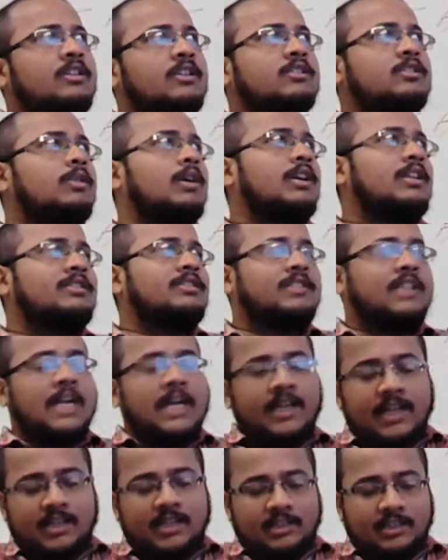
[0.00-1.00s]
So what is
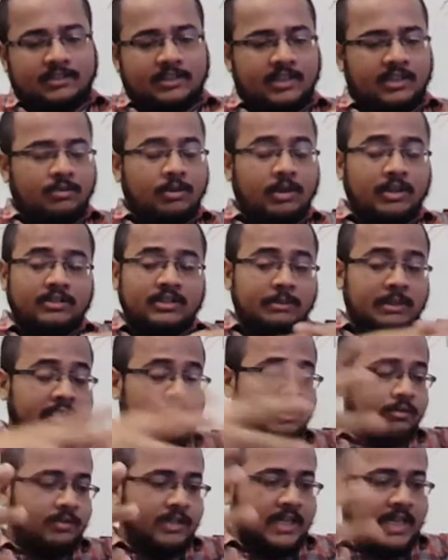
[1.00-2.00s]
gradient descent? What is the
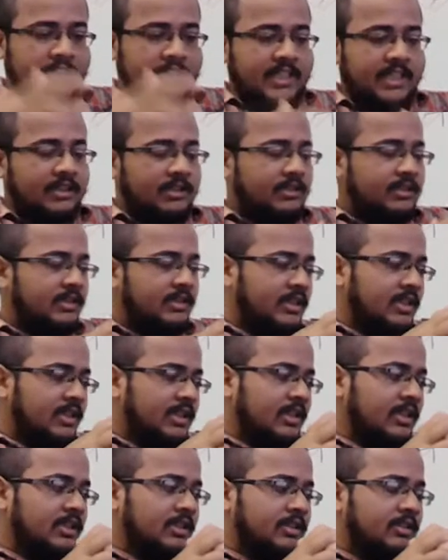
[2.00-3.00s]
meaning of gradient?
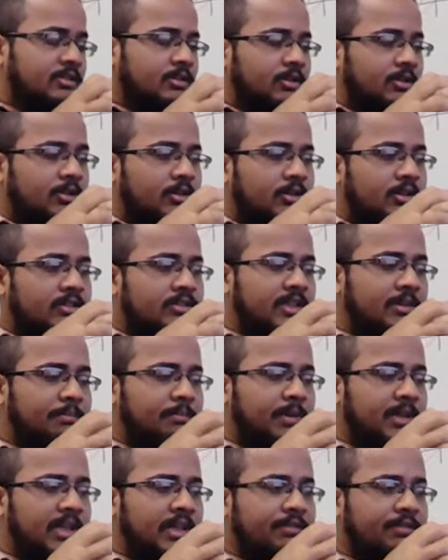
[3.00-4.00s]
So
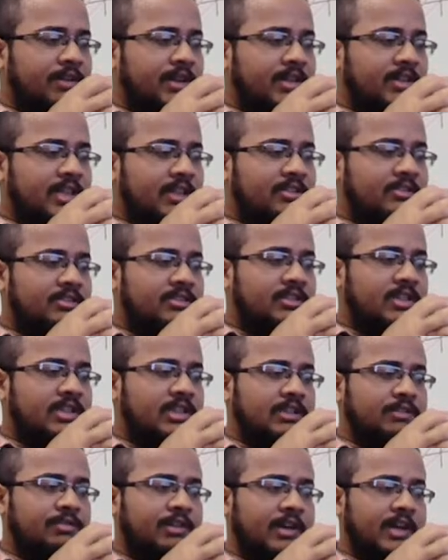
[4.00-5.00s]
simply, if I just
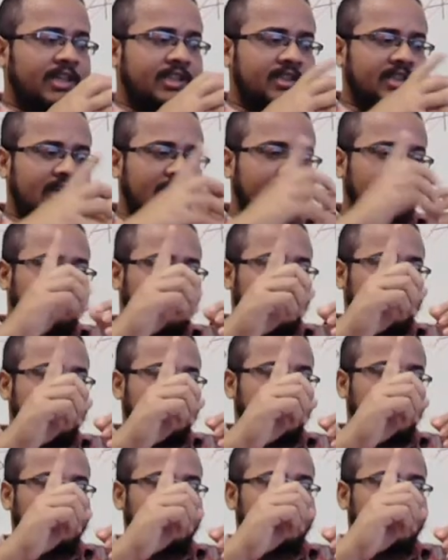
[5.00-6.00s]
differentiate a
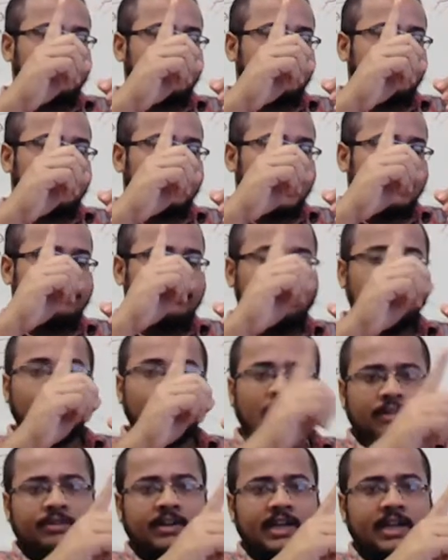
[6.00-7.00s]
function having
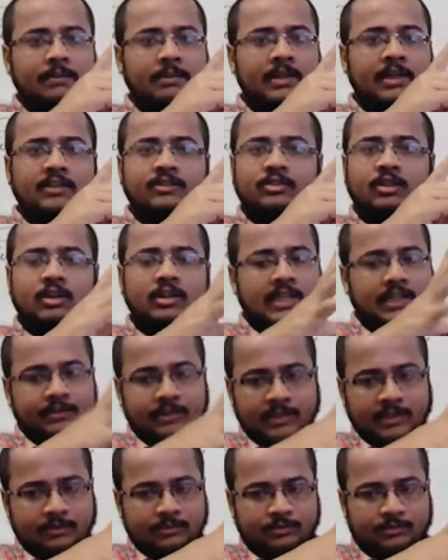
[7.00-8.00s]
one variable, that is called
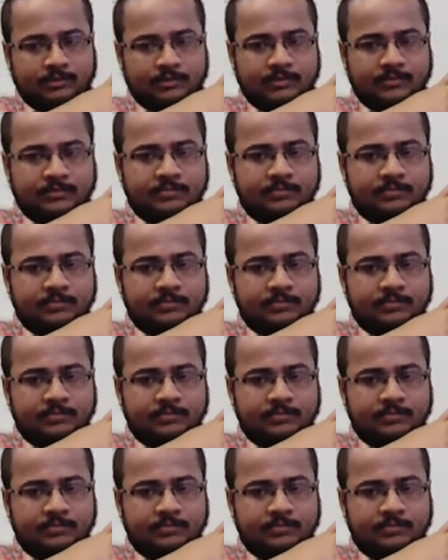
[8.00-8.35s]
derivative.